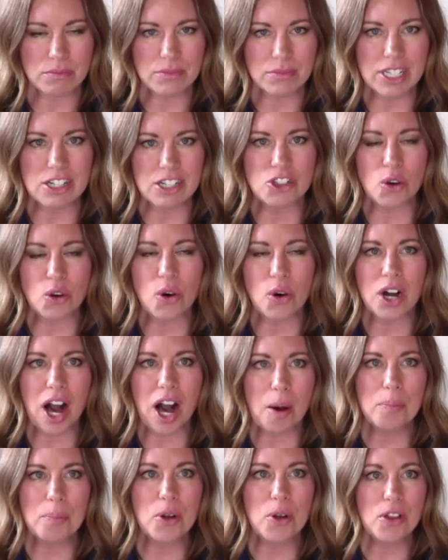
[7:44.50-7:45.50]
So a
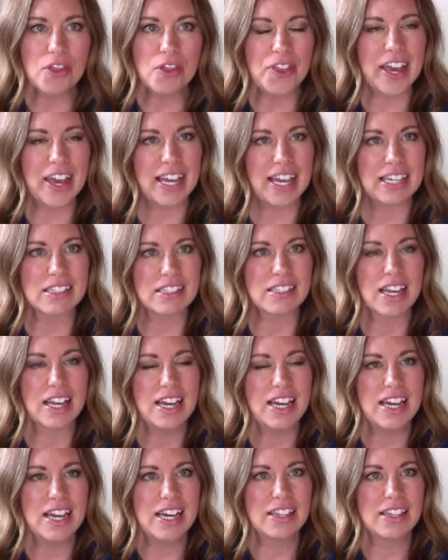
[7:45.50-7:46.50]
couple things
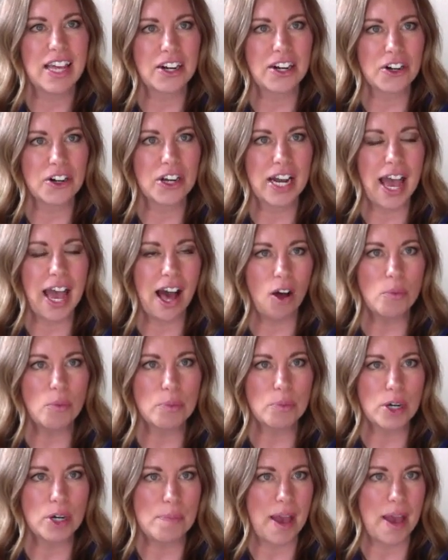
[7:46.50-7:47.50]
that are going to help
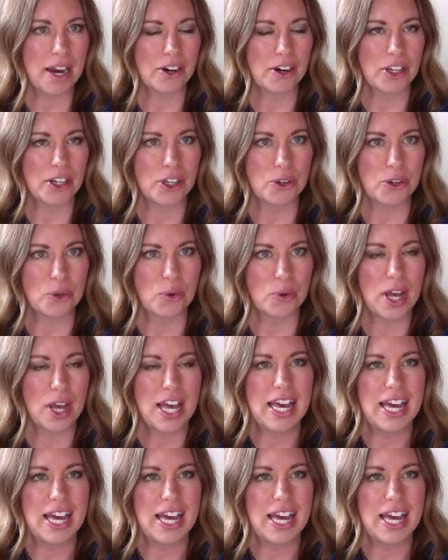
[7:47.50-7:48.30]
prepare you